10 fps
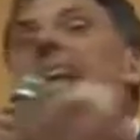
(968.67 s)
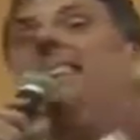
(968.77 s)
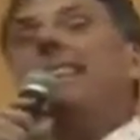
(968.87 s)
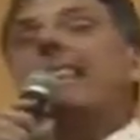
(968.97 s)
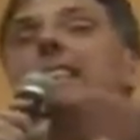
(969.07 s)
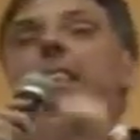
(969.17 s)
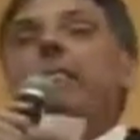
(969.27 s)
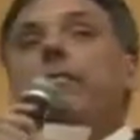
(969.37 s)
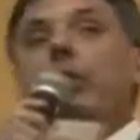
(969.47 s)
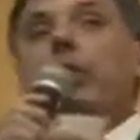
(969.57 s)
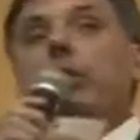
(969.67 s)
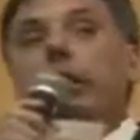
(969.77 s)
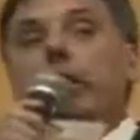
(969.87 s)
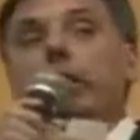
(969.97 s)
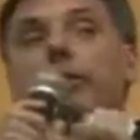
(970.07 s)
and 16 of those
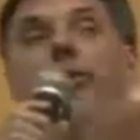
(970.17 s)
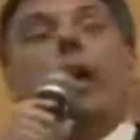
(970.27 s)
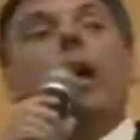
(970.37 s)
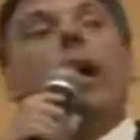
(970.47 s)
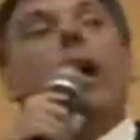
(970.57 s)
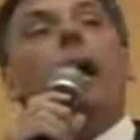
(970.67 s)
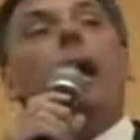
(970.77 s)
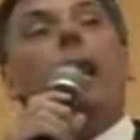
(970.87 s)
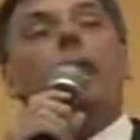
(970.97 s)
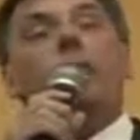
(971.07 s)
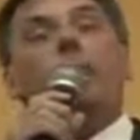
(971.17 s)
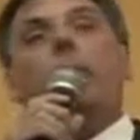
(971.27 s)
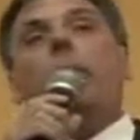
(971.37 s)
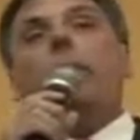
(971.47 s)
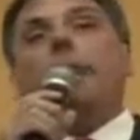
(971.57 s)
years, the
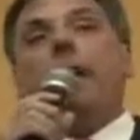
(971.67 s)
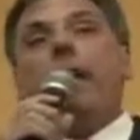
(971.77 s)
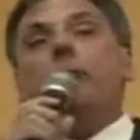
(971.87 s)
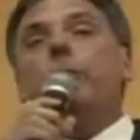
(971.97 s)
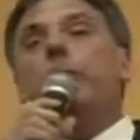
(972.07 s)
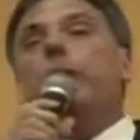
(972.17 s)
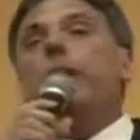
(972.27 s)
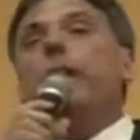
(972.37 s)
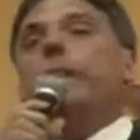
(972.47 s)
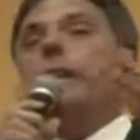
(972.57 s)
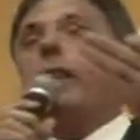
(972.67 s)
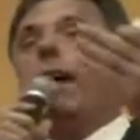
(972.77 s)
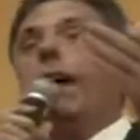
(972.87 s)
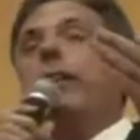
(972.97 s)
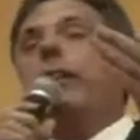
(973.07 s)
Republicans have had the majority, and Mr.
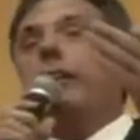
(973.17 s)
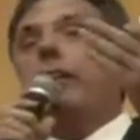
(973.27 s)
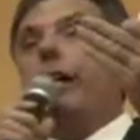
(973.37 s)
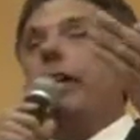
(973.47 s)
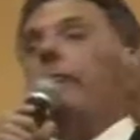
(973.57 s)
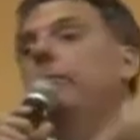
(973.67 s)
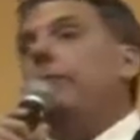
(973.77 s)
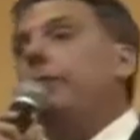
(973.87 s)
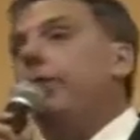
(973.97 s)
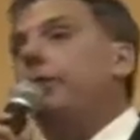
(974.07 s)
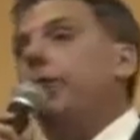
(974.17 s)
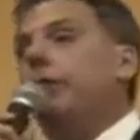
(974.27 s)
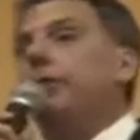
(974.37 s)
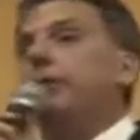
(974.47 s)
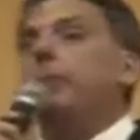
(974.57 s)
Calvert never got a subcommittee
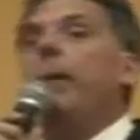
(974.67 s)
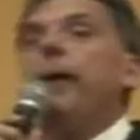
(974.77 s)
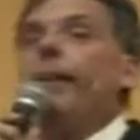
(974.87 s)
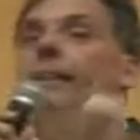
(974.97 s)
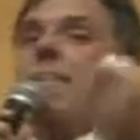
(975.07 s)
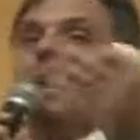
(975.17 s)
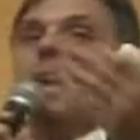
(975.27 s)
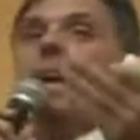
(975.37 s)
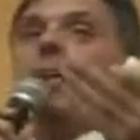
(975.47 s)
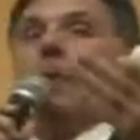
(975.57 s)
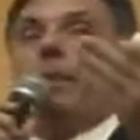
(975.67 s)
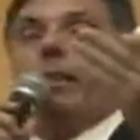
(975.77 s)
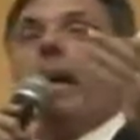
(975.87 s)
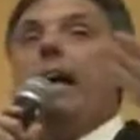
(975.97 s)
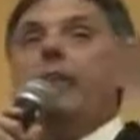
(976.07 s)
chairmanship. That's an indication of
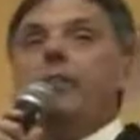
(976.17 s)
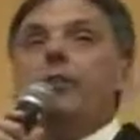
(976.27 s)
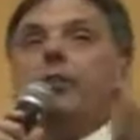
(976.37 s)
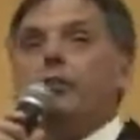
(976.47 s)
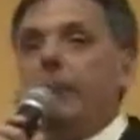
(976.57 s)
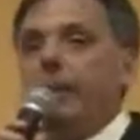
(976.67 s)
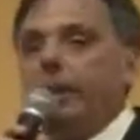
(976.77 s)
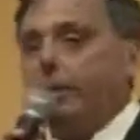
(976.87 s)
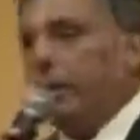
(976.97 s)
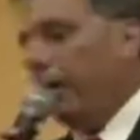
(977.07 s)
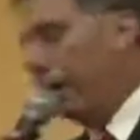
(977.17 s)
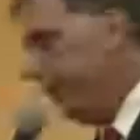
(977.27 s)
a lack of leadership on his part.